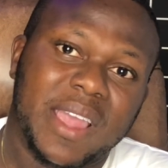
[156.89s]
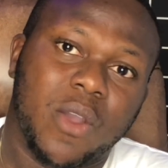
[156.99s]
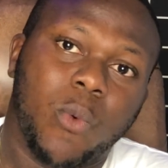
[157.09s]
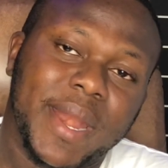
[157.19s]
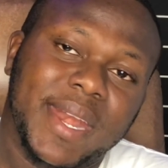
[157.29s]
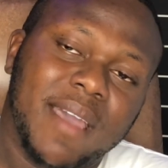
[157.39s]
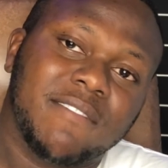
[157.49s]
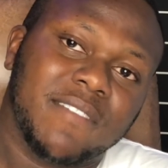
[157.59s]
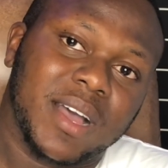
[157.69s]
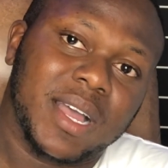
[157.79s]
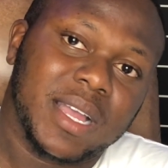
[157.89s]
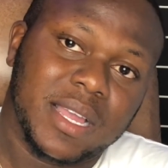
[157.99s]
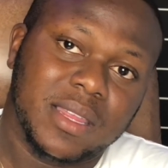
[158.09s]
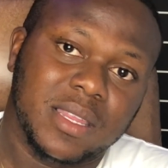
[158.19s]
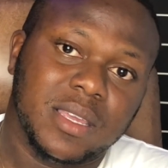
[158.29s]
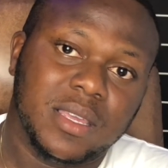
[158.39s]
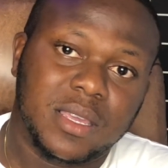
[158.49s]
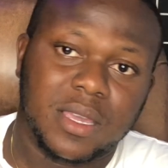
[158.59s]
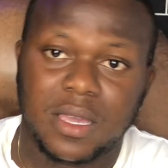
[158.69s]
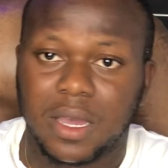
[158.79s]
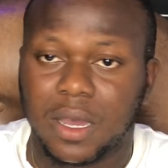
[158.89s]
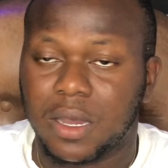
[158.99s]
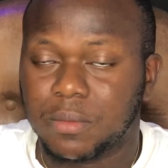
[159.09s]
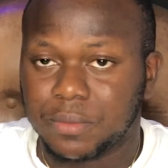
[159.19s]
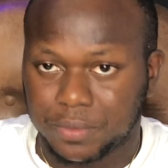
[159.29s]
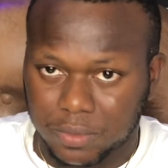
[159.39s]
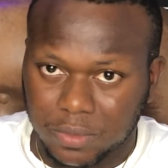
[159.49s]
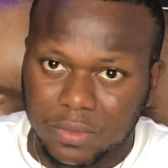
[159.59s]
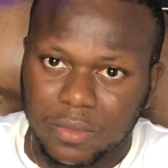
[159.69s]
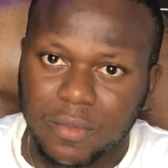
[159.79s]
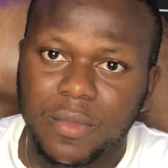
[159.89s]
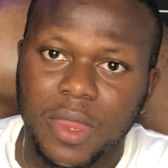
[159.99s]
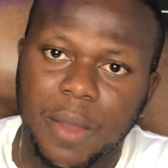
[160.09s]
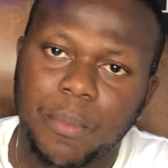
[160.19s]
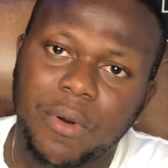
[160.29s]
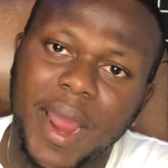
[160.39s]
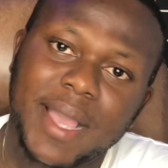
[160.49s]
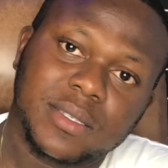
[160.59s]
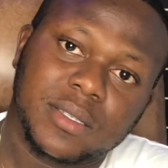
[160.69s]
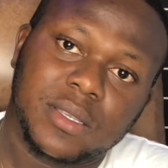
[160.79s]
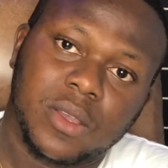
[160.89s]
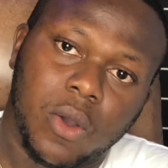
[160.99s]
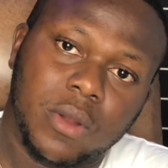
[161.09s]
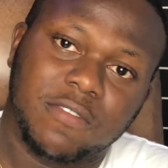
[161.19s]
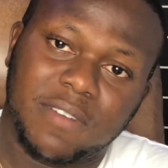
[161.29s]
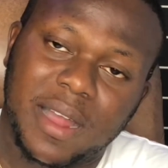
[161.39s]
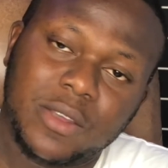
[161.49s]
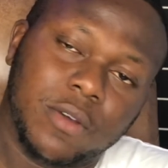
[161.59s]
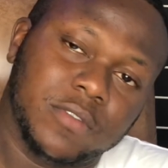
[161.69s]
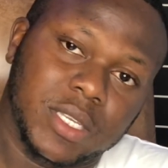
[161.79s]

whenever the price or the value of